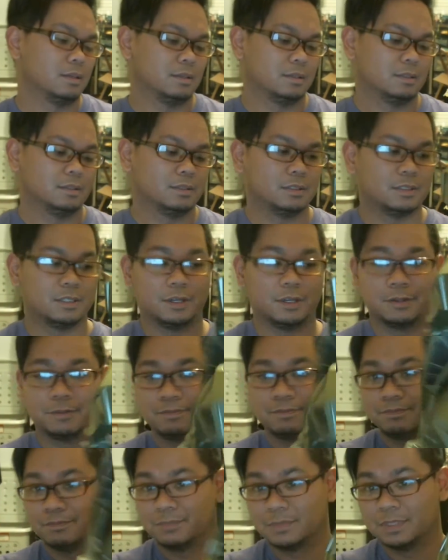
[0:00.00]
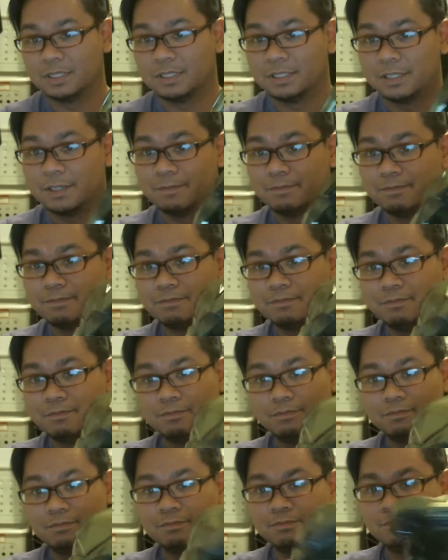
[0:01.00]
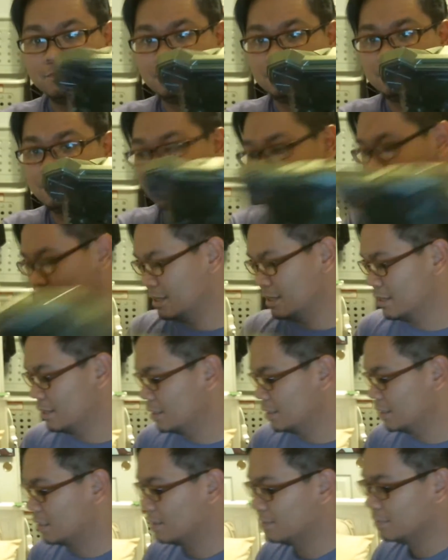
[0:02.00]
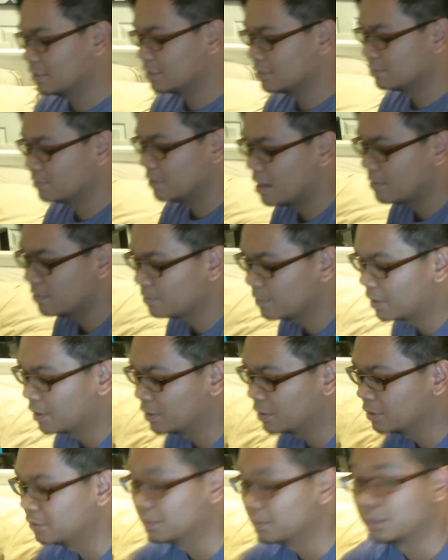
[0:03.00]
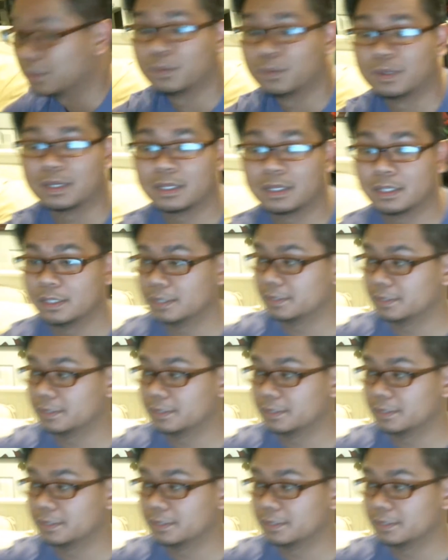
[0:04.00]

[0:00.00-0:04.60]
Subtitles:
So this is it. Let me just pop on my hood real quick, cause